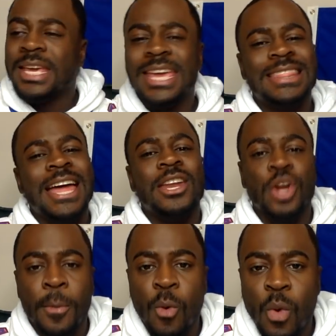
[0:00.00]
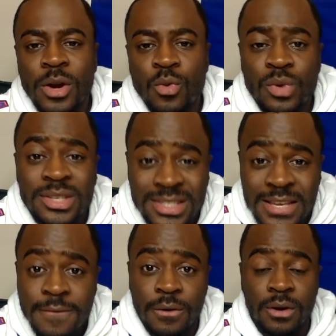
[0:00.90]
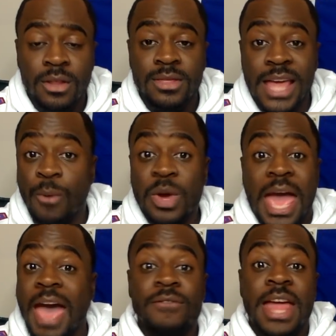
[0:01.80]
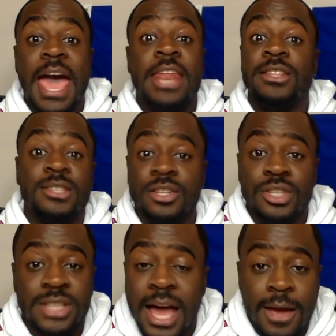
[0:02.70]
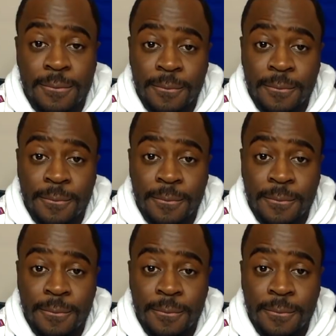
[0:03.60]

get that number one receiver that we haven't had in such a time.